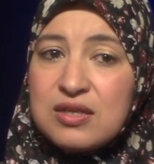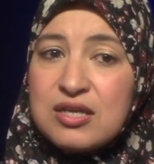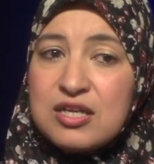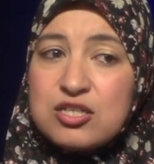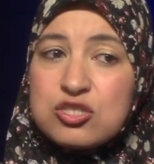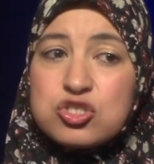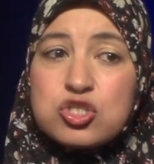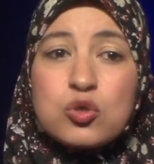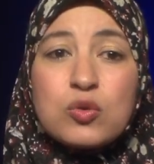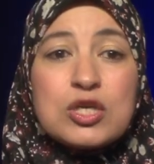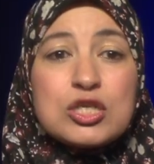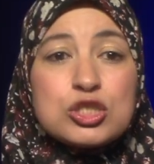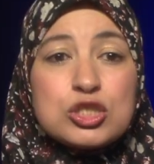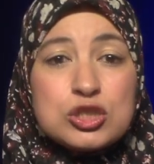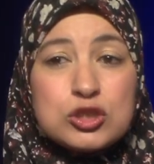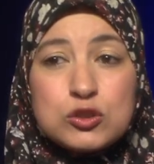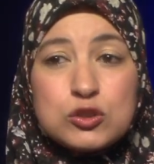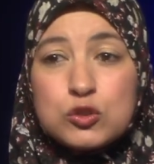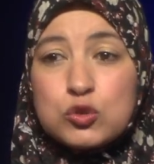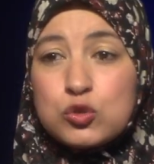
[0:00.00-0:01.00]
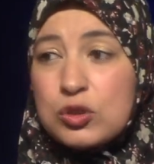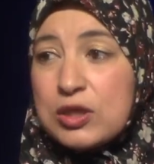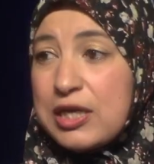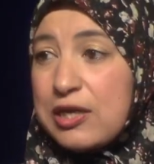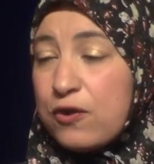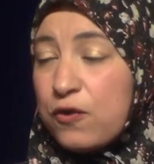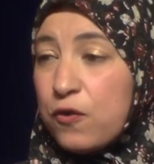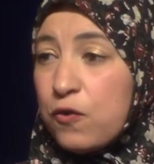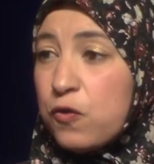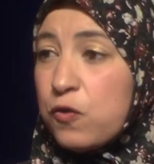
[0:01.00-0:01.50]
And so our children at
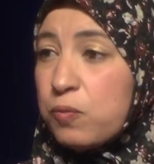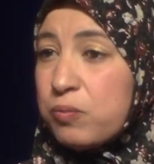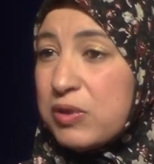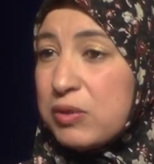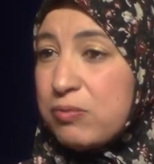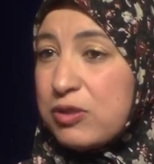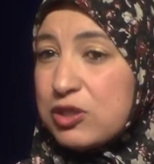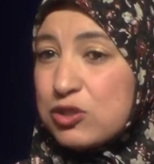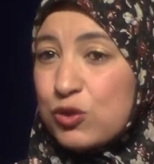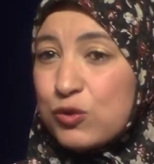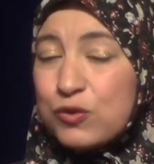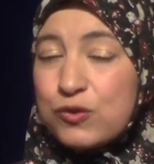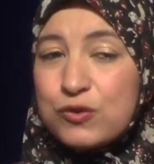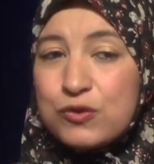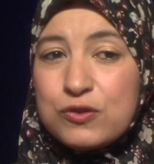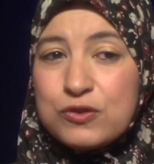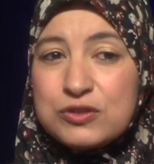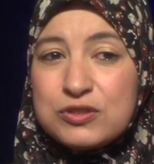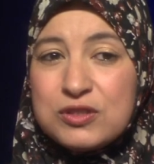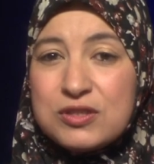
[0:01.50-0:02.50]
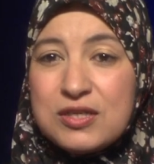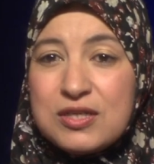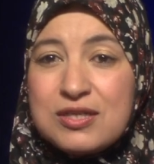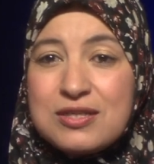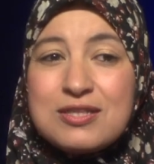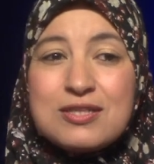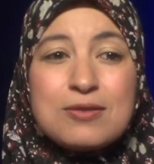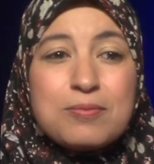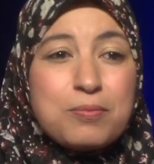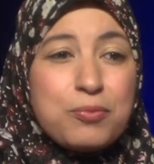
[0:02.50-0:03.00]
home may be told
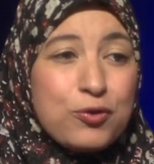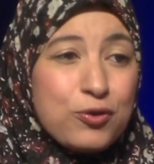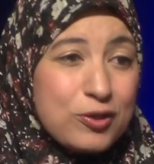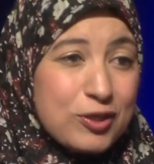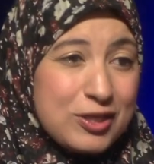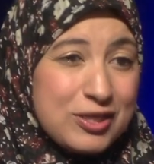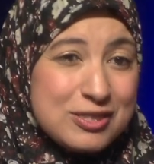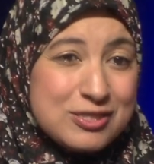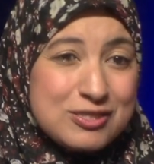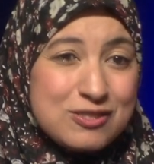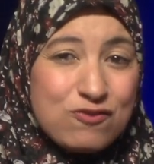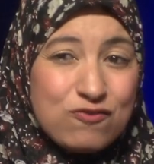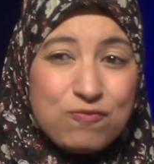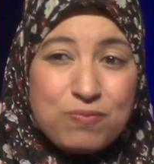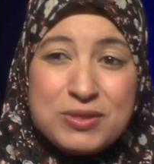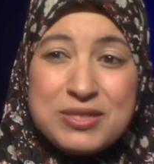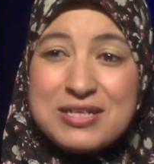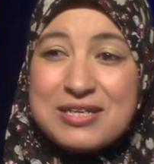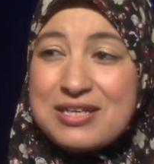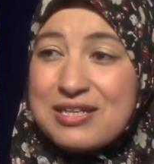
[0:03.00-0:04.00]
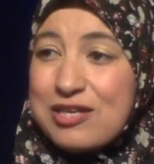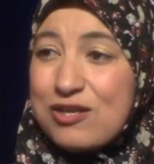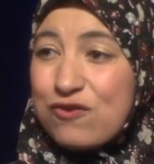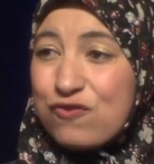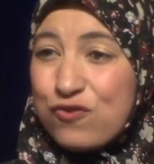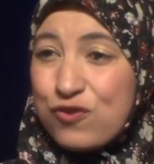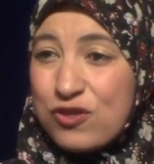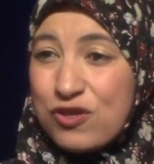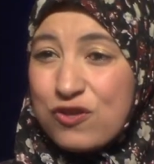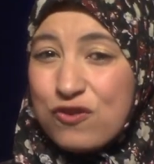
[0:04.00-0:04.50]
the importance of being there
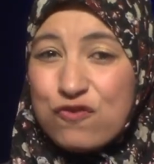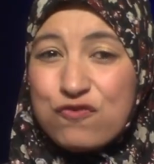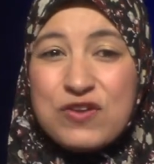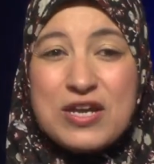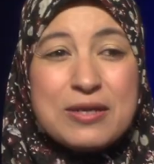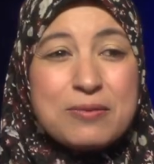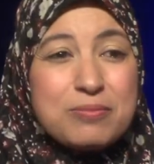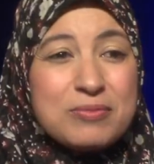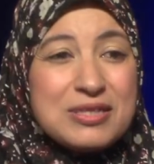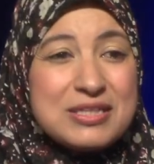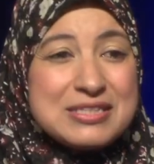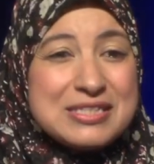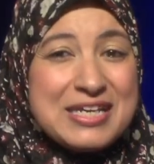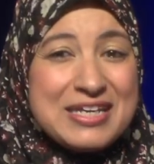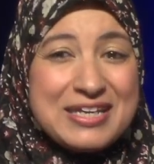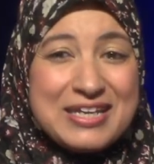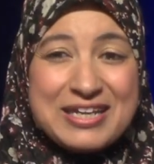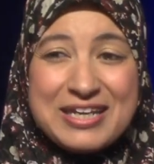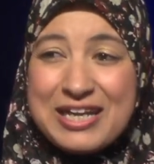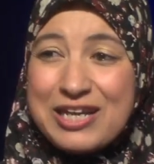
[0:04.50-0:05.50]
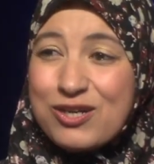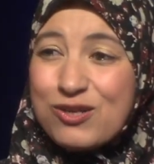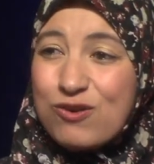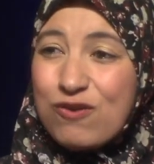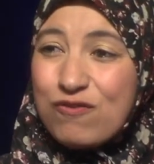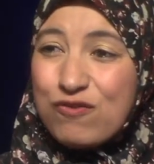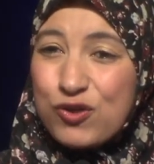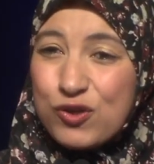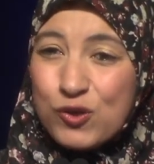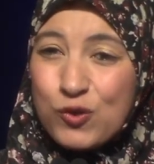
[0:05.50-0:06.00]
for their family, taking care of
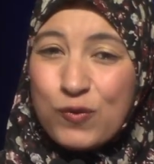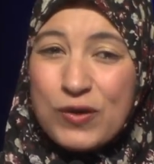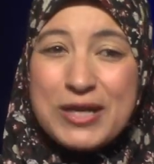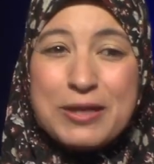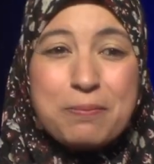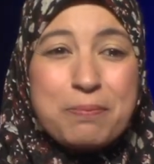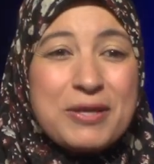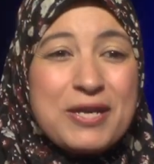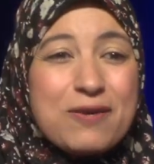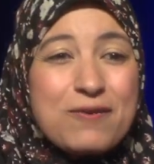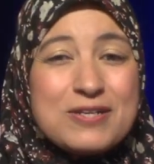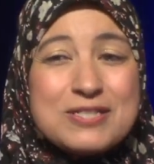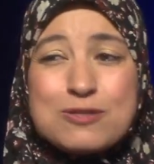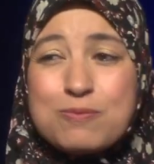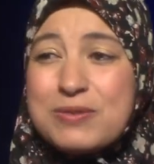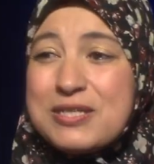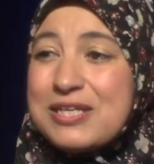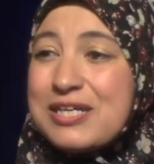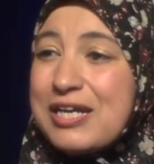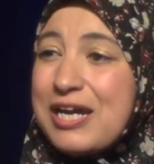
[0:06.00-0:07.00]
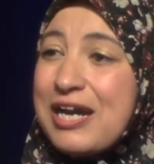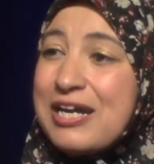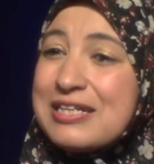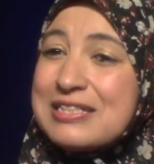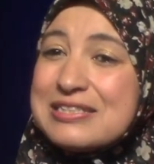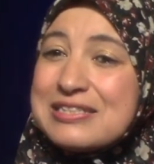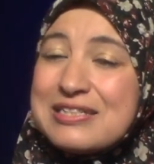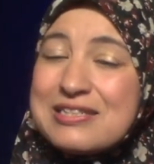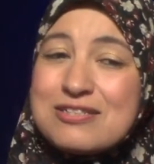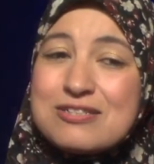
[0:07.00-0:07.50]
their grandparents, being kind
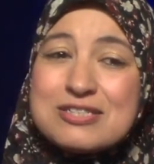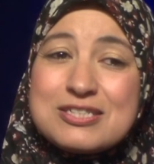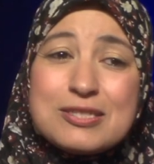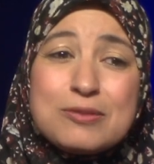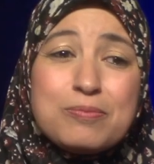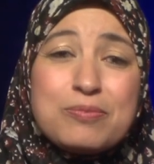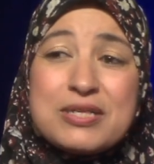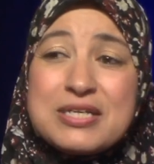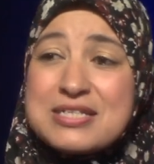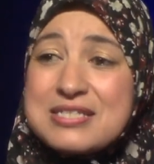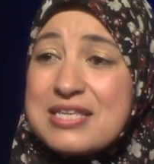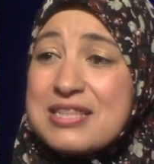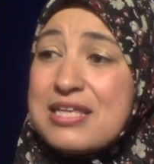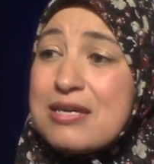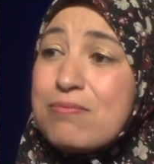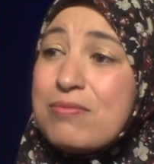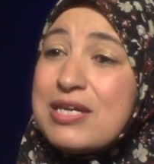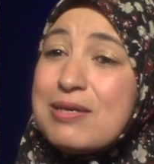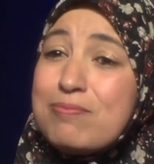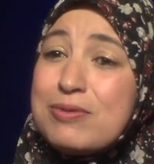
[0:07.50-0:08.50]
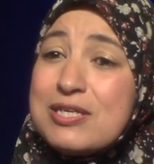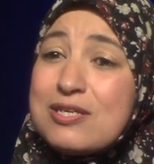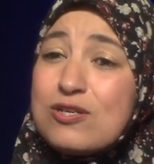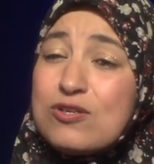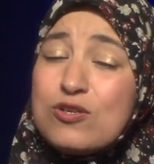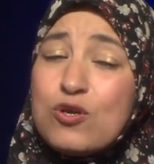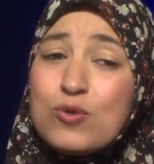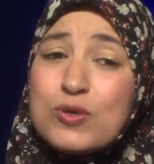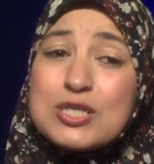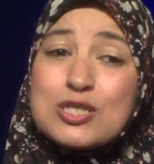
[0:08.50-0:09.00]
to their siblings, and they may be
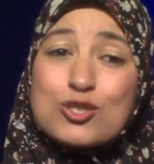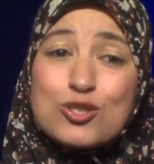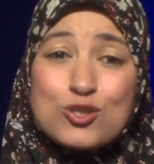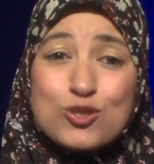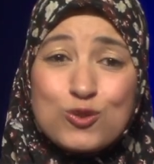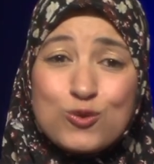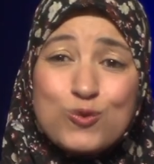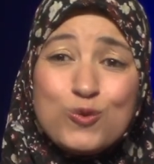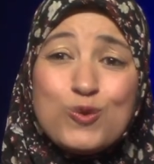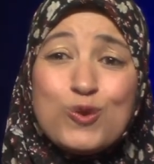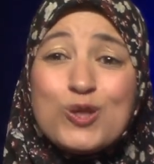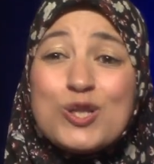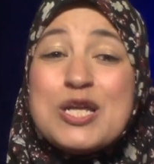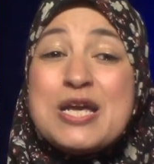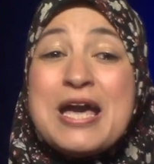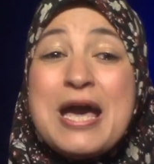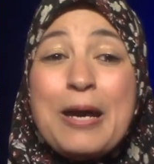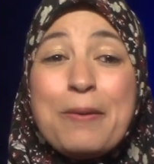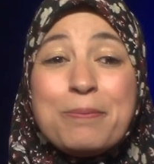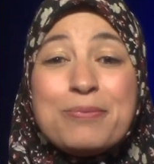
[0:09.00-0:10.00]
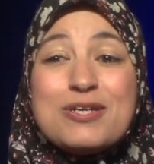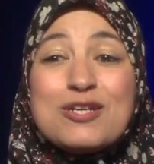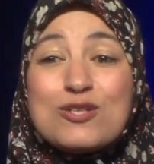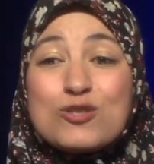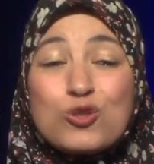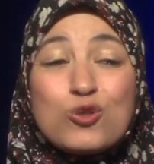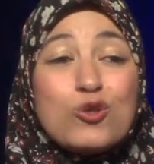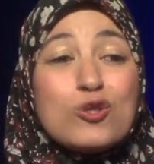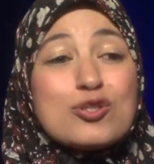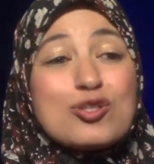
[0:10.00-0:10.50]
going to school and being
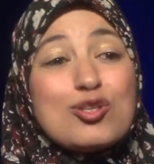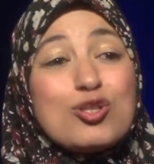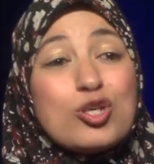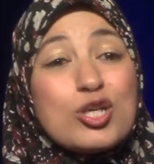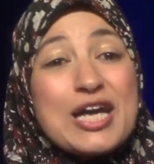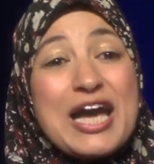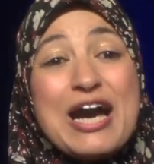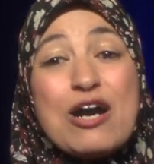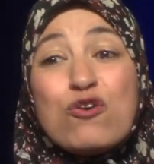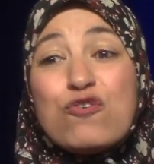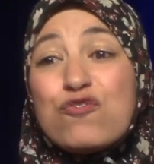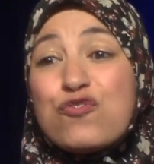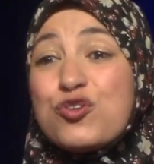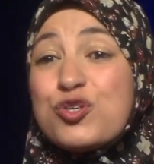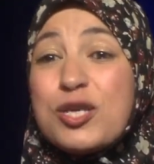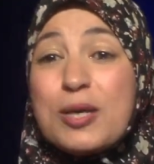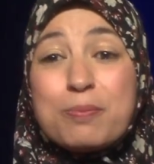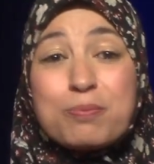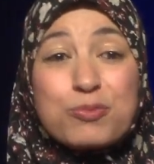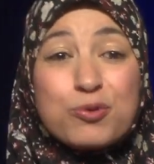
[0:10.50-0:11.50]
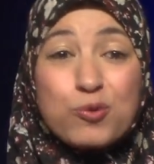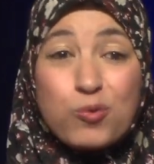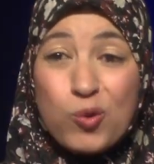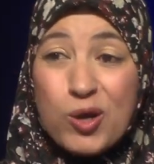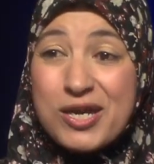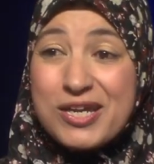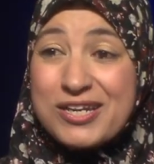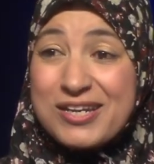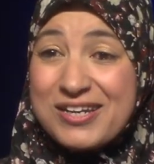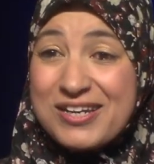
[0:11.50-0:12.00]
told, look out for number
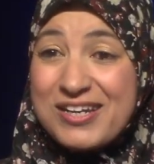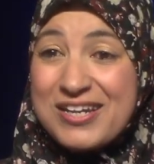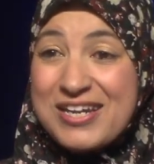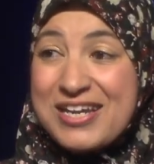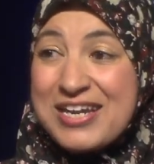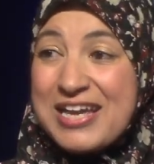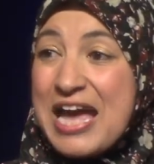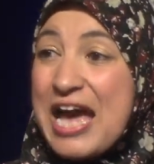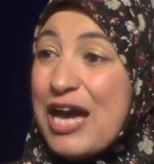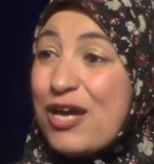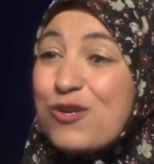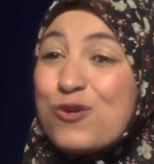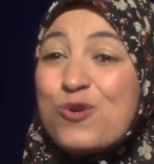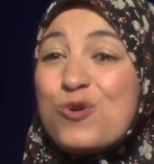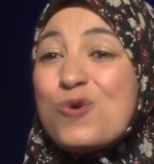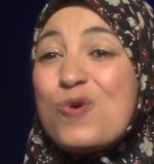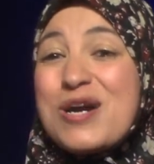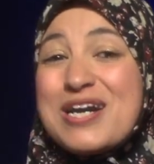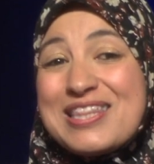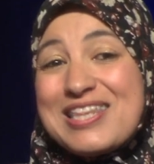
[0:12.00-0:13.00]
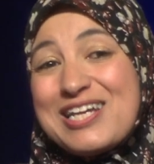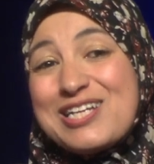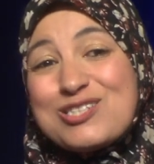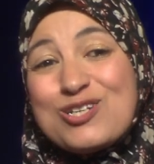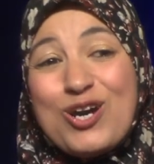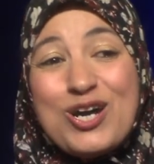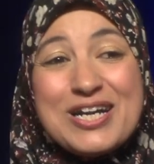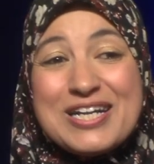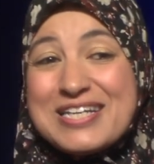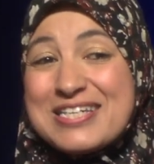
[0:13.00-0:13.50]
one. And who are they
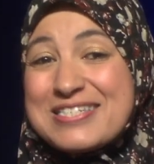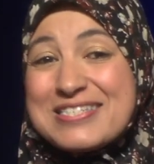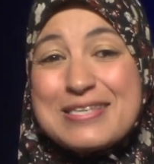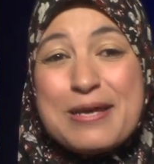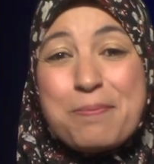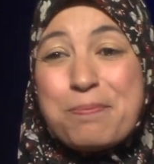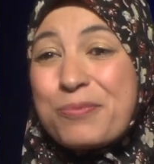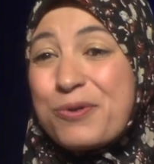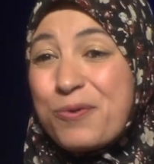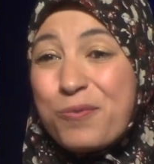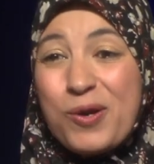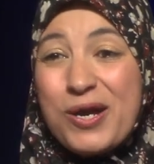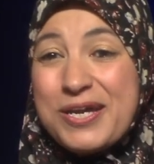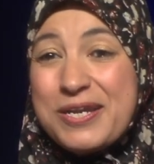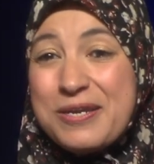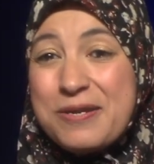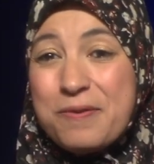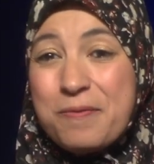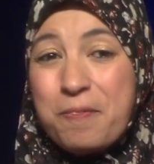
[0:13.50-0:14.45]
taught is number one?